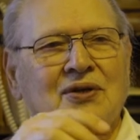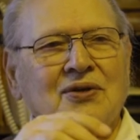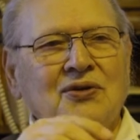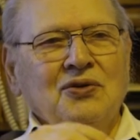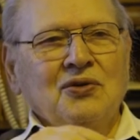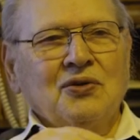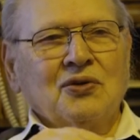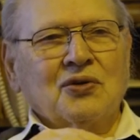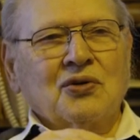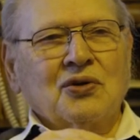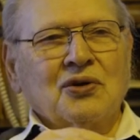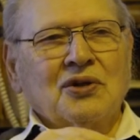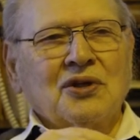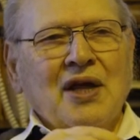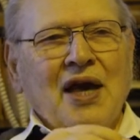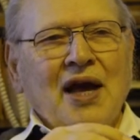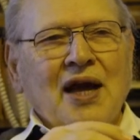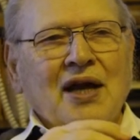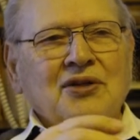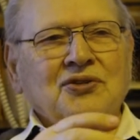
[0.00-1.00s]
you could
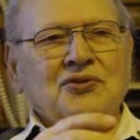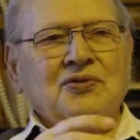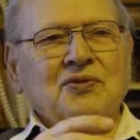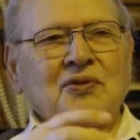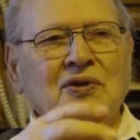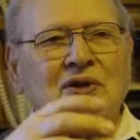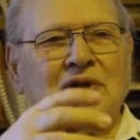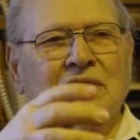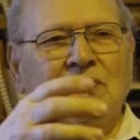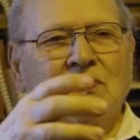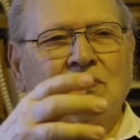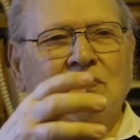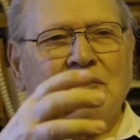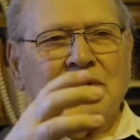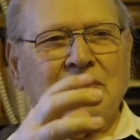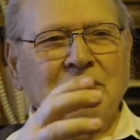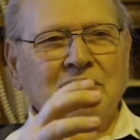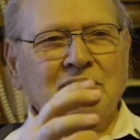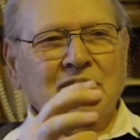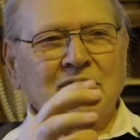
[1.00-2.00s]
actually
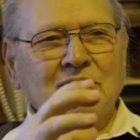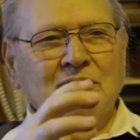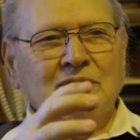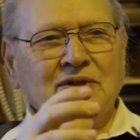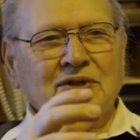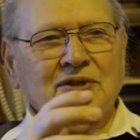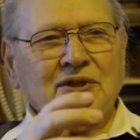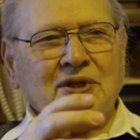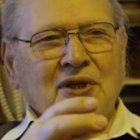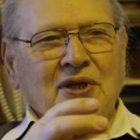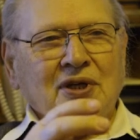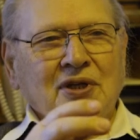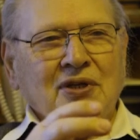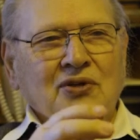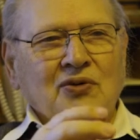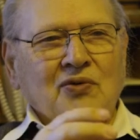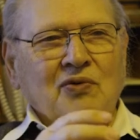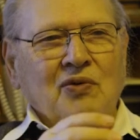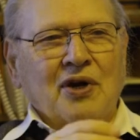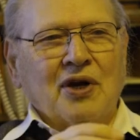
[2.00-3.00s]
rhythm the machine
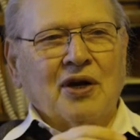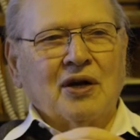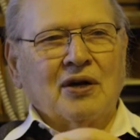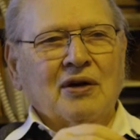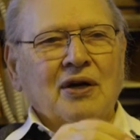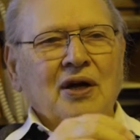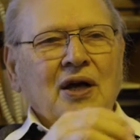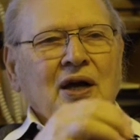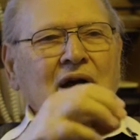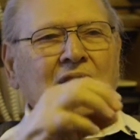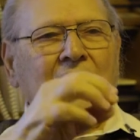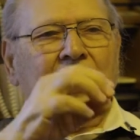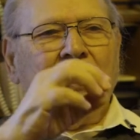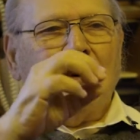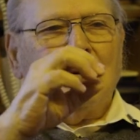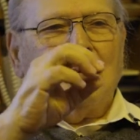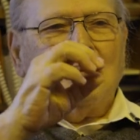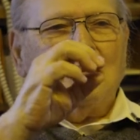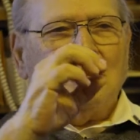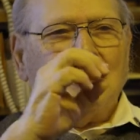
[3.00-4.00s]
to where
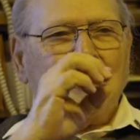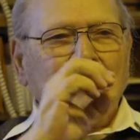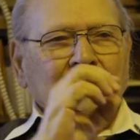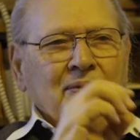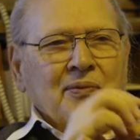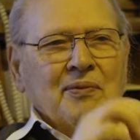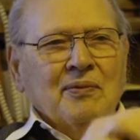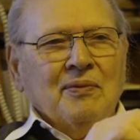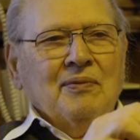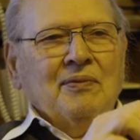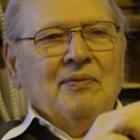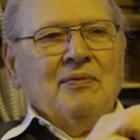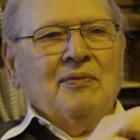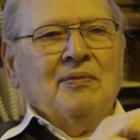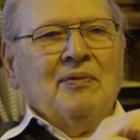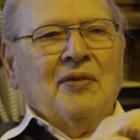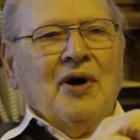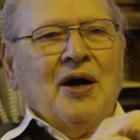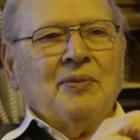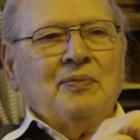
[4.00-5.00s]

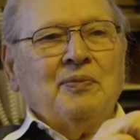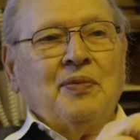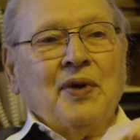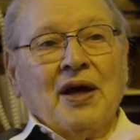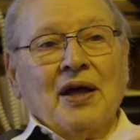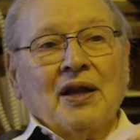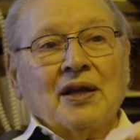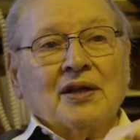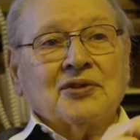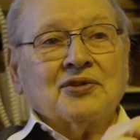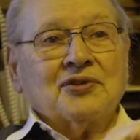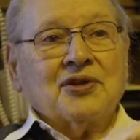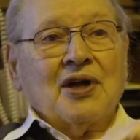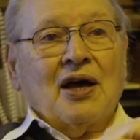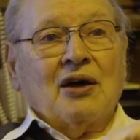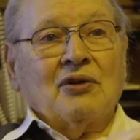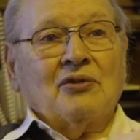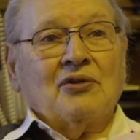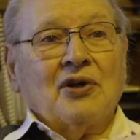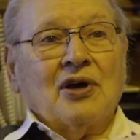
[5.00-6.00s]
my bell is
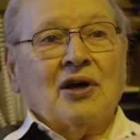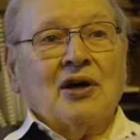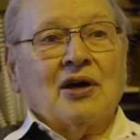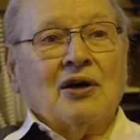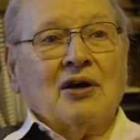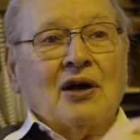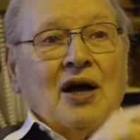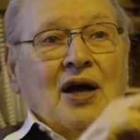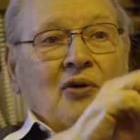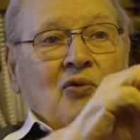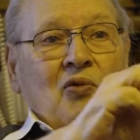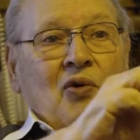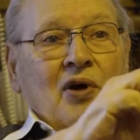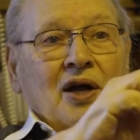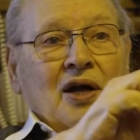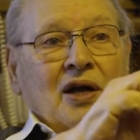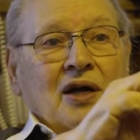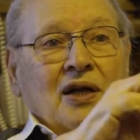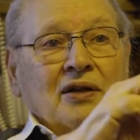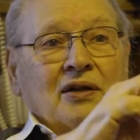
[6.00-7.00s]
down there, I
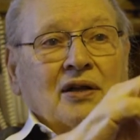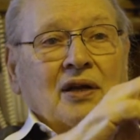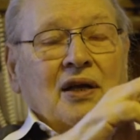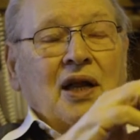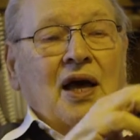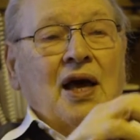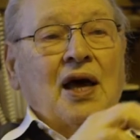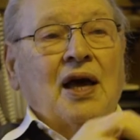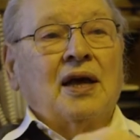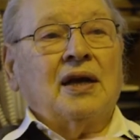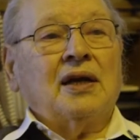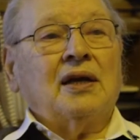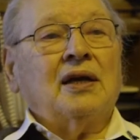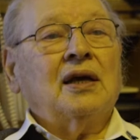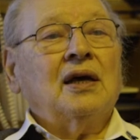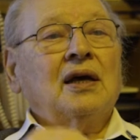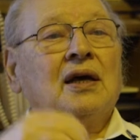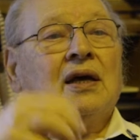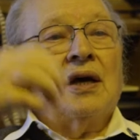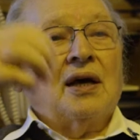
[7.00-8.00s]
want it on the line,
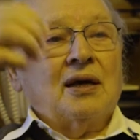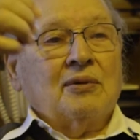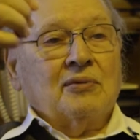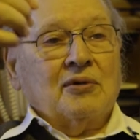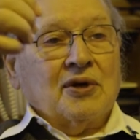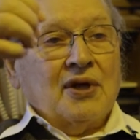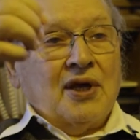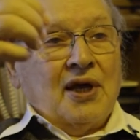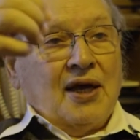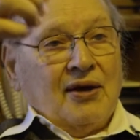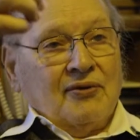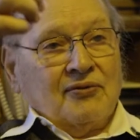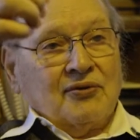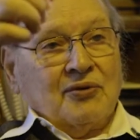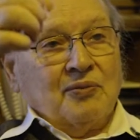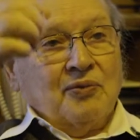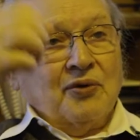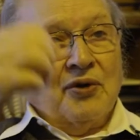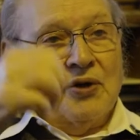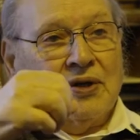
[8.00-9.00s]
I'm going to have to
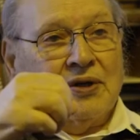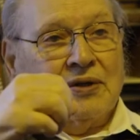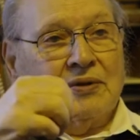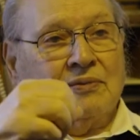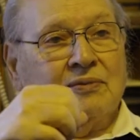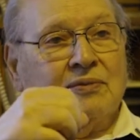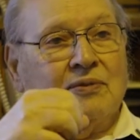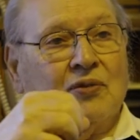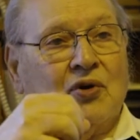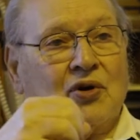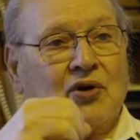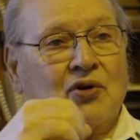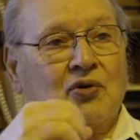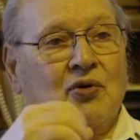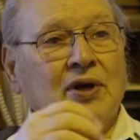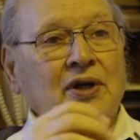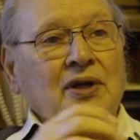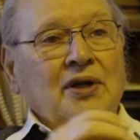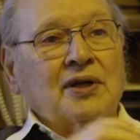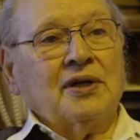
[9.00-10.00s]
pull it more
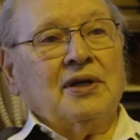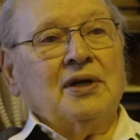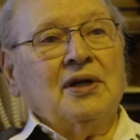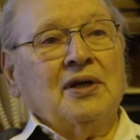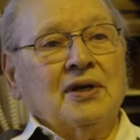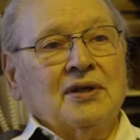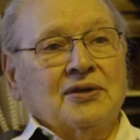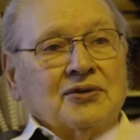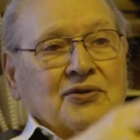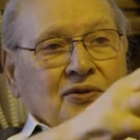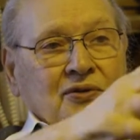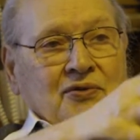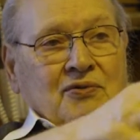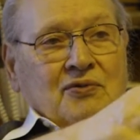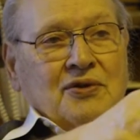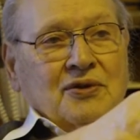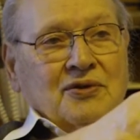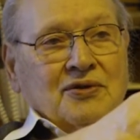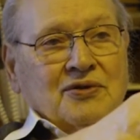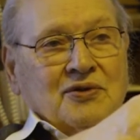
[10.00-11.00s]
quickly so the
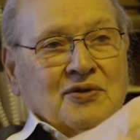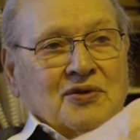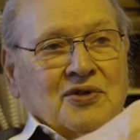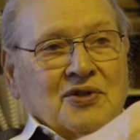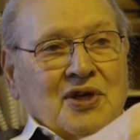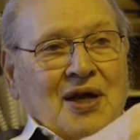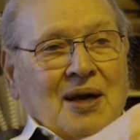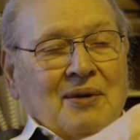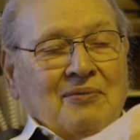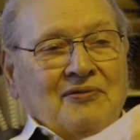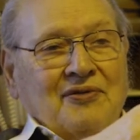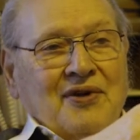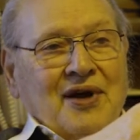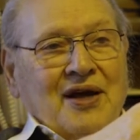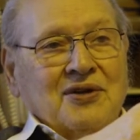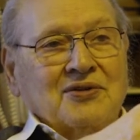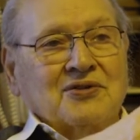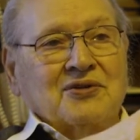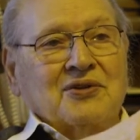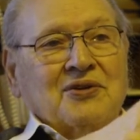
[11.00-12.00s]
reels will stop
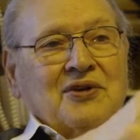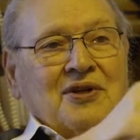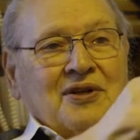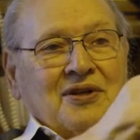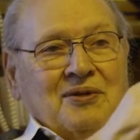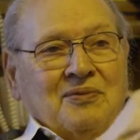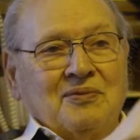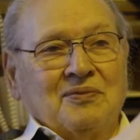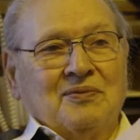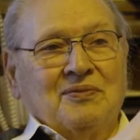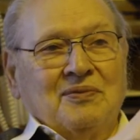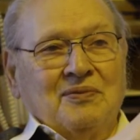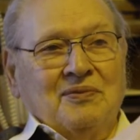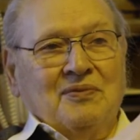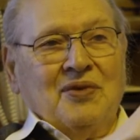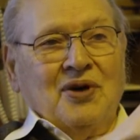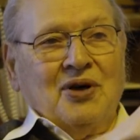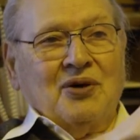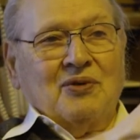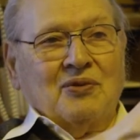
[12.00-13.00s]
faster and the
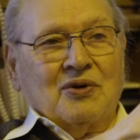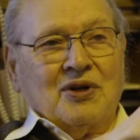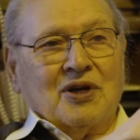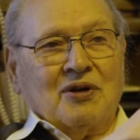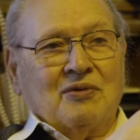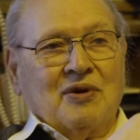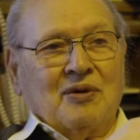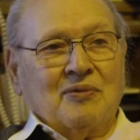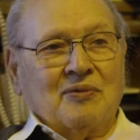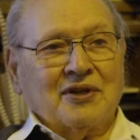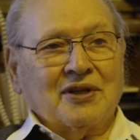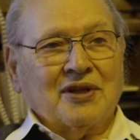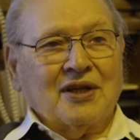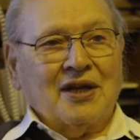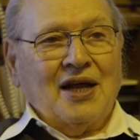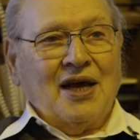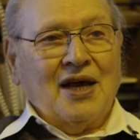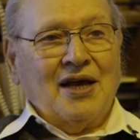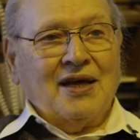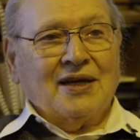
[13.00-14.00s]
bell will come up on the
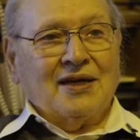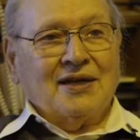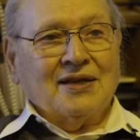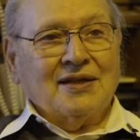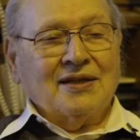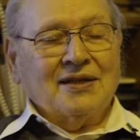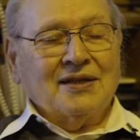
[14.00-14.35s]
line.